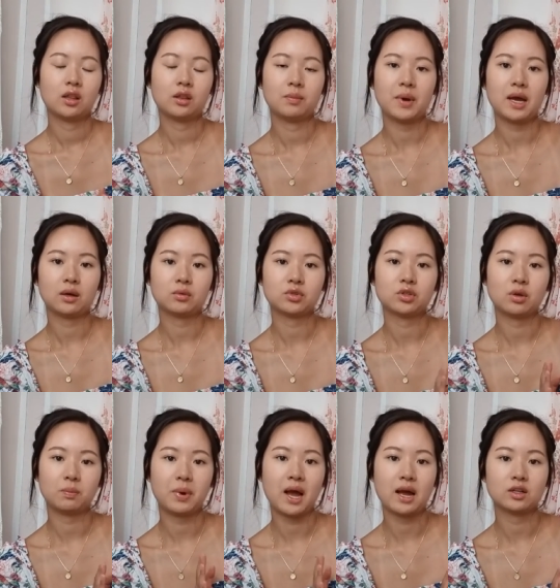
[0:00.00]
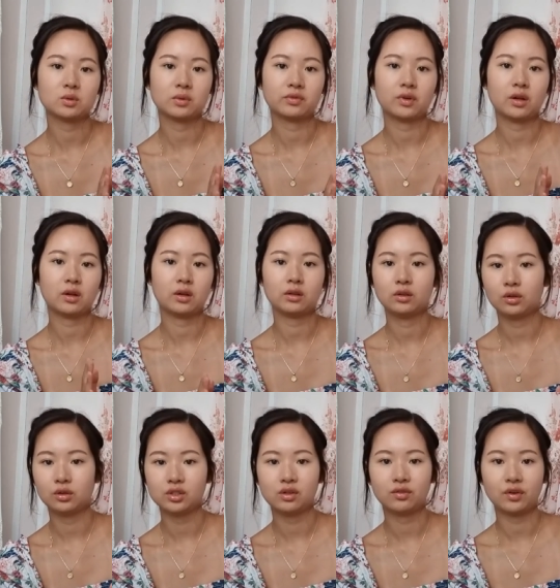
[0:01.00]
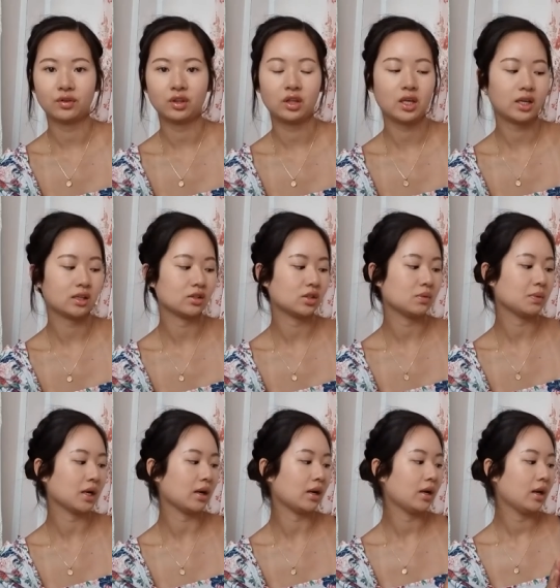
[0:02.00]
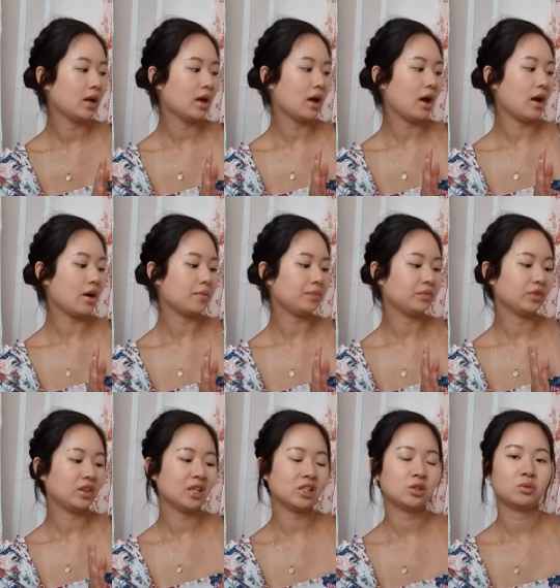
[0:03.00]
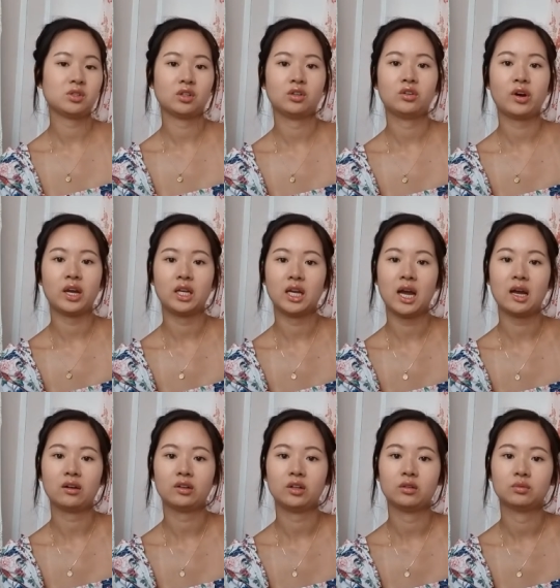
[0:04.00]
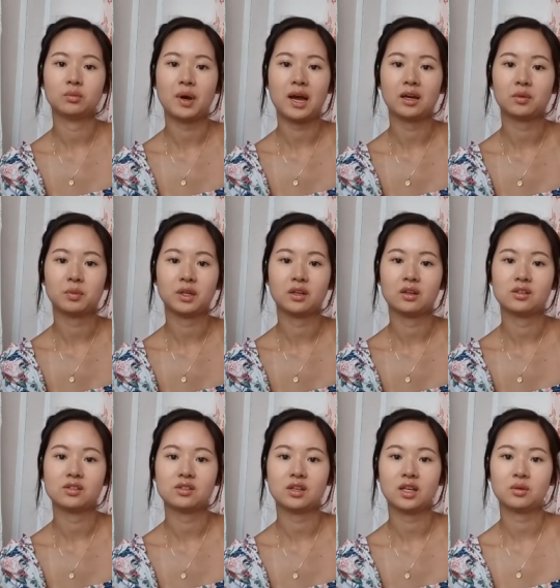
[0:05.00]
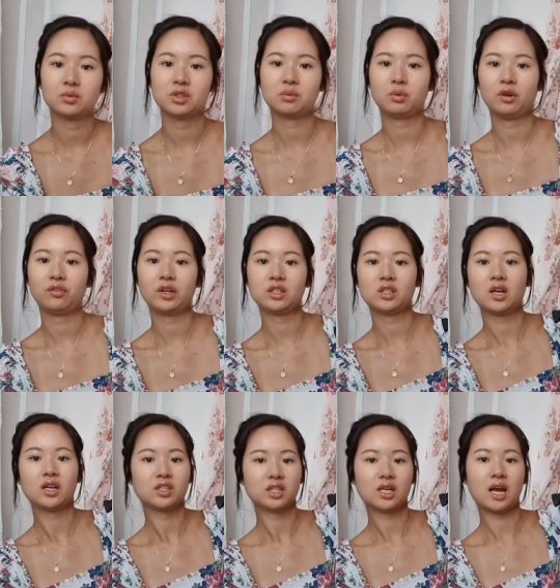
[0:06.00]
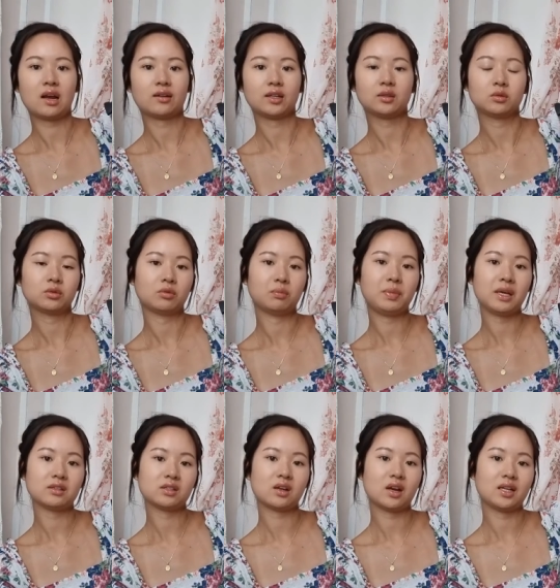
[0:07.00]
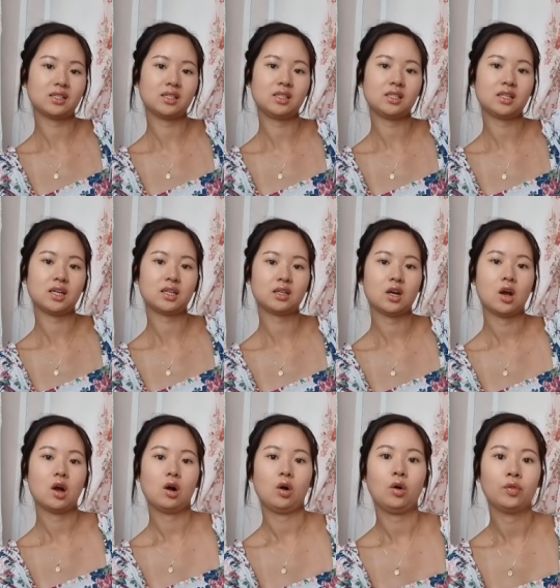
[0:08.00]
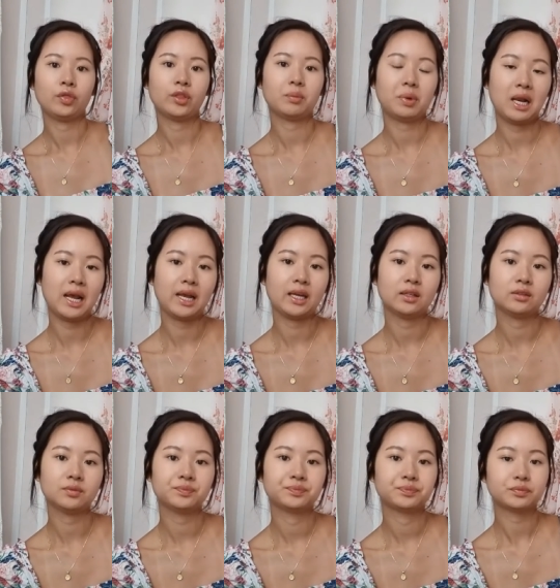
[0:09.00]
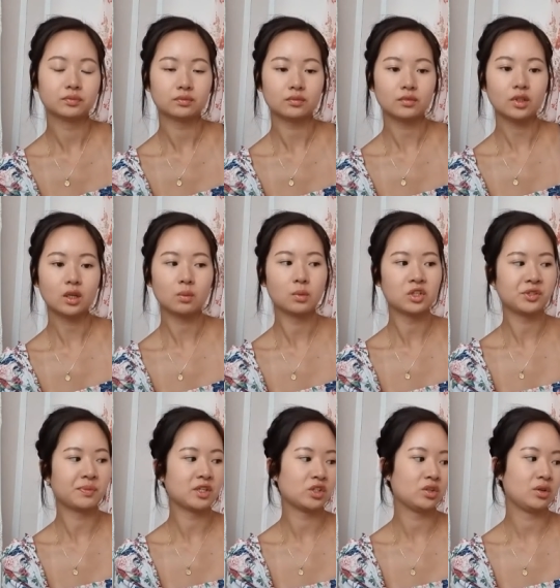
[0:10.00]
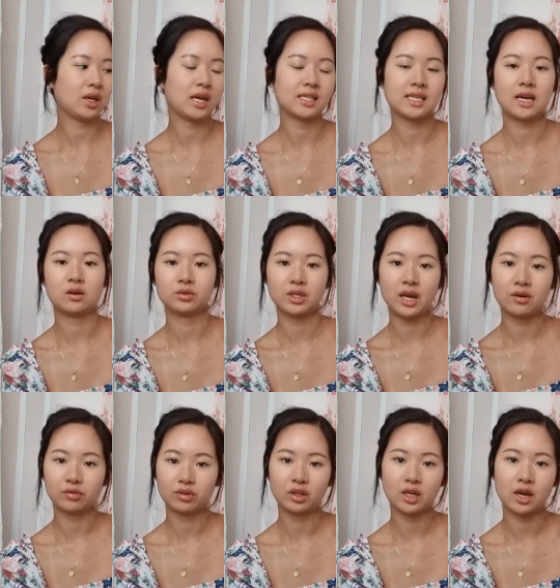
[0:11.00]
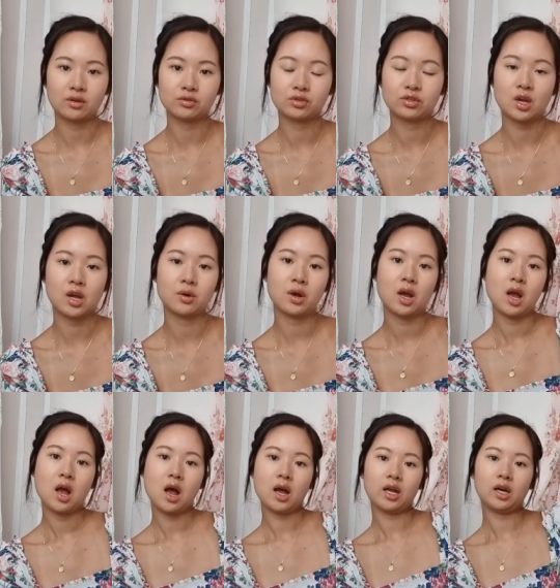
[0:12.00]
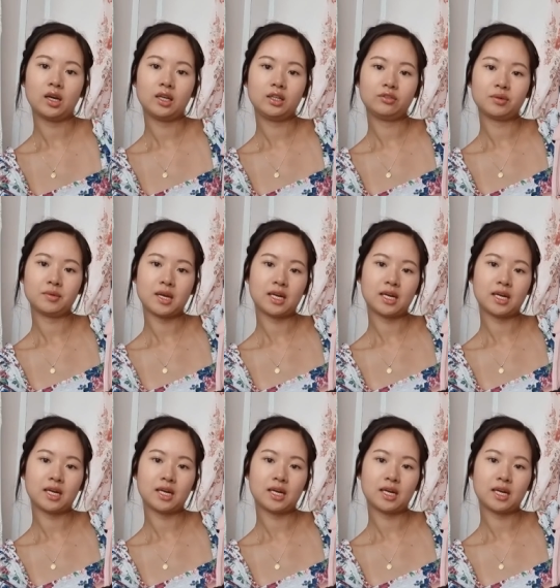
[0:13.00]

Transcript: the bag was so packed with lots of other things but um, this was a great carry-on bag because it was the perfect size to carry all the bits that I needed on the plane whilst my suitcase held everything else so I highly